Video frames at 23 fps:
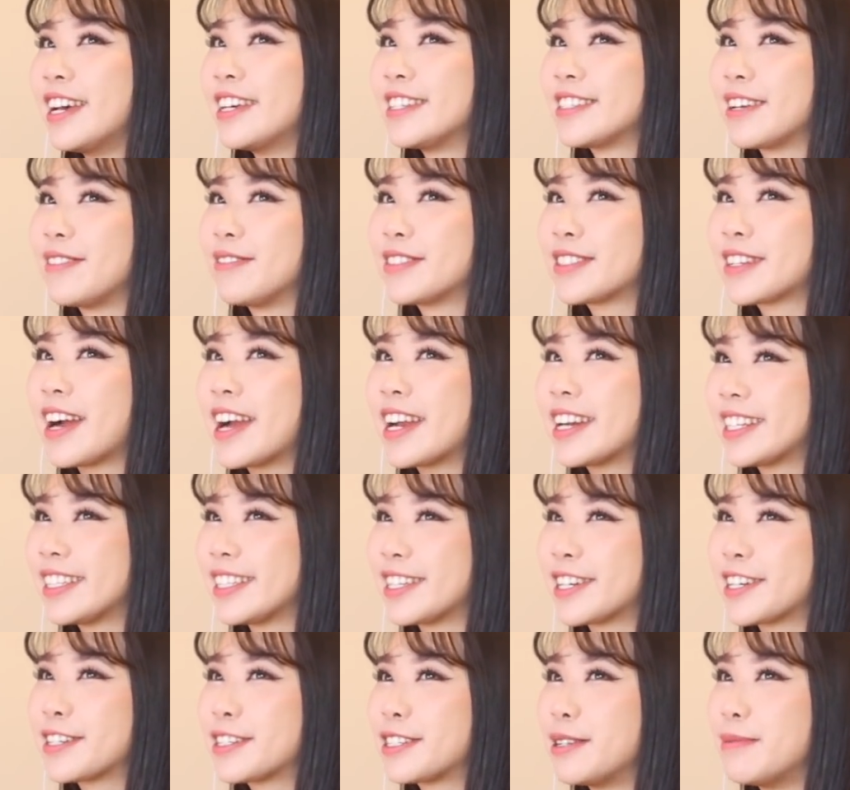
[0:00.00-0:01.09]
So I'm trying to
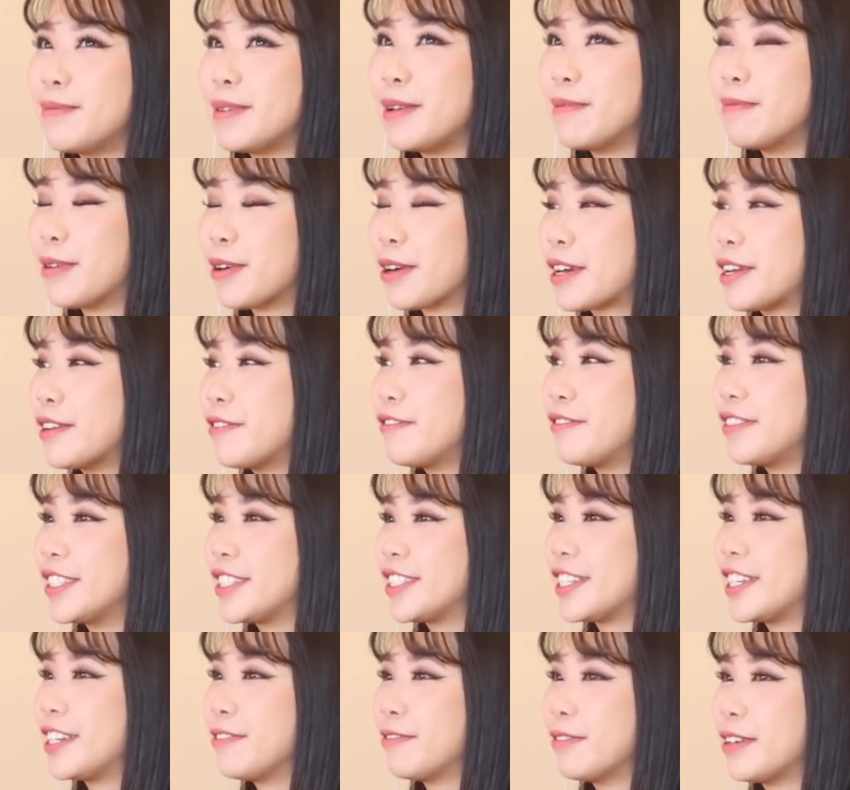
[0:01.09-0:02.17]
learn to be more
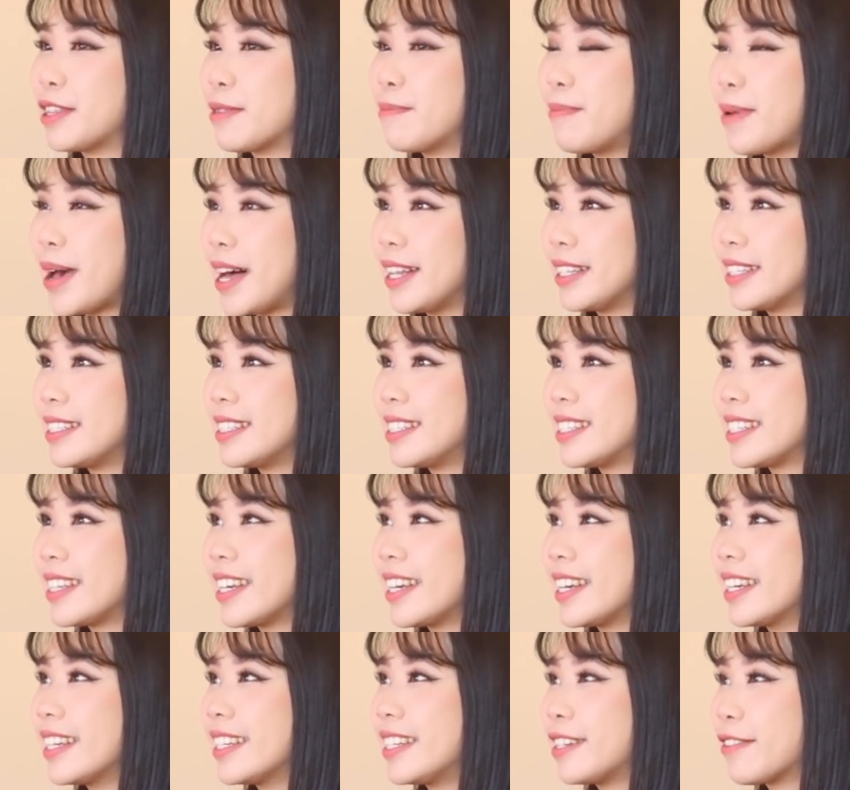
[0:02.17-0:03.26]
efficient with
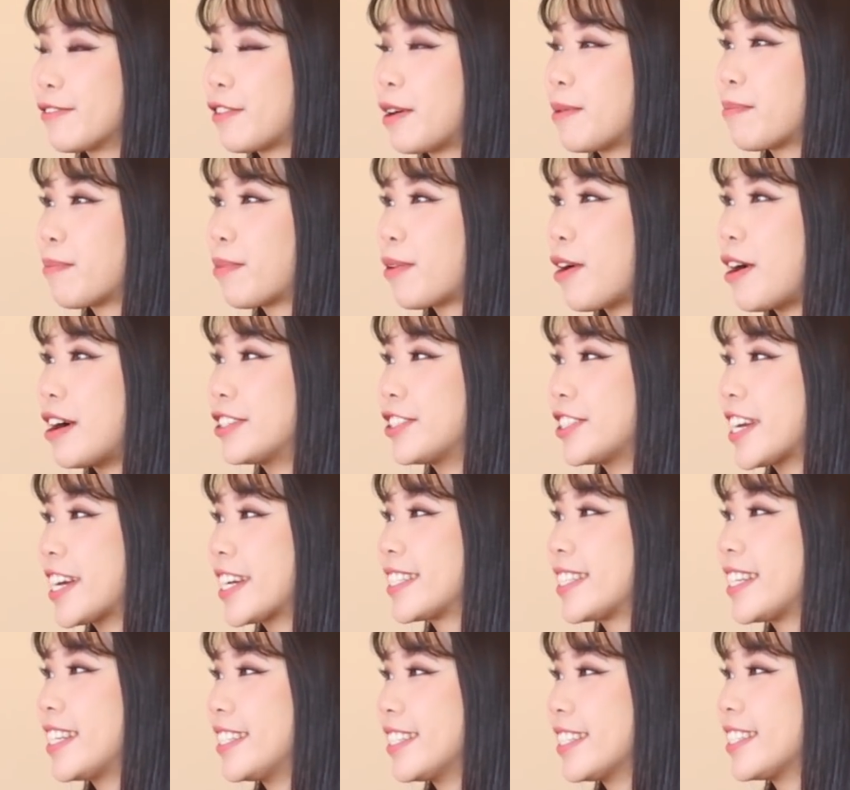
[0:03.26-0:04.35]
balancing different
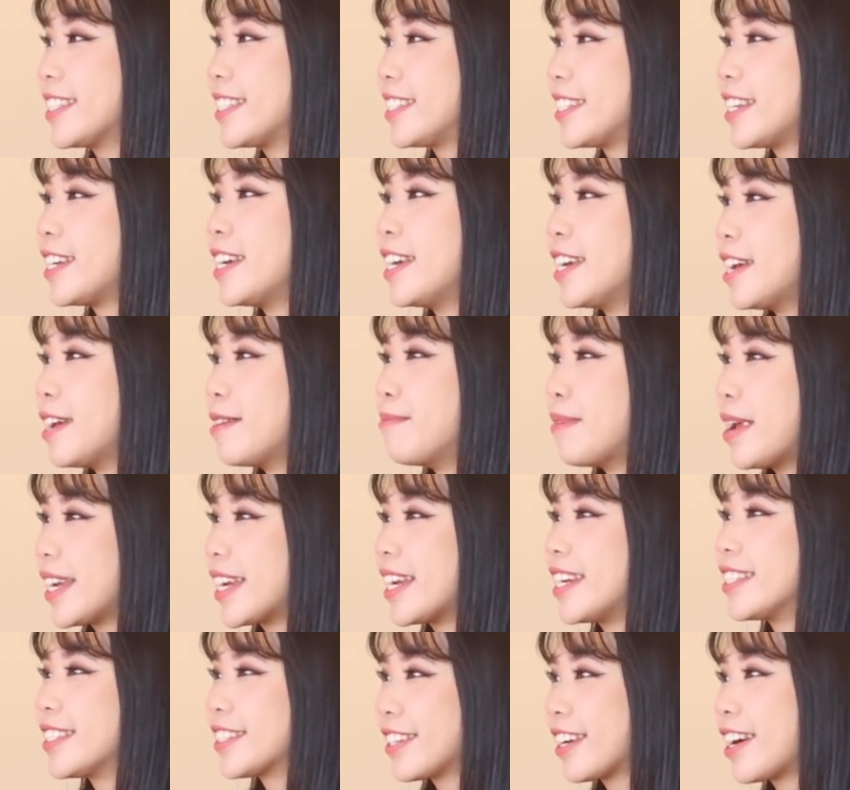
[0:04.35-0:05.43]
projects and just
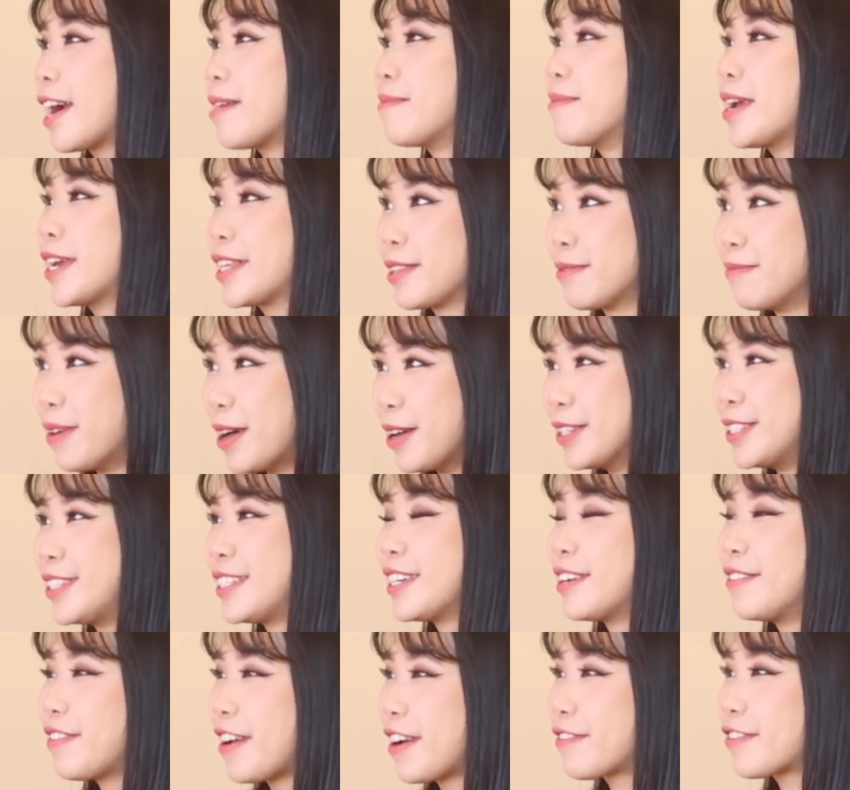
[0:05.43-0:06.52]
making sure I make the most
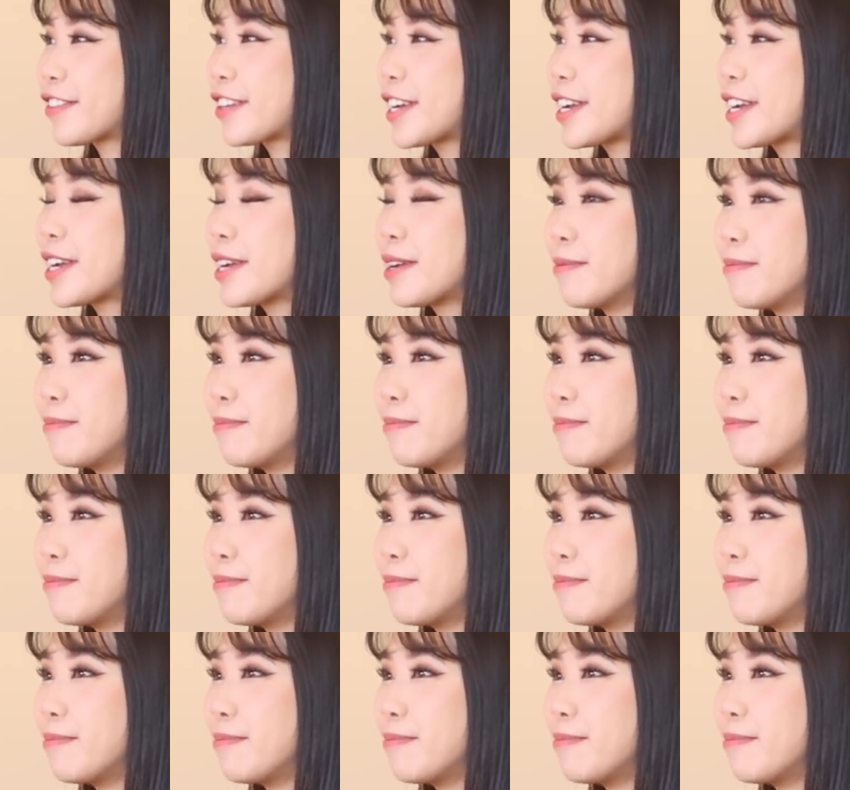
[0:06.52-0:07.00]
of every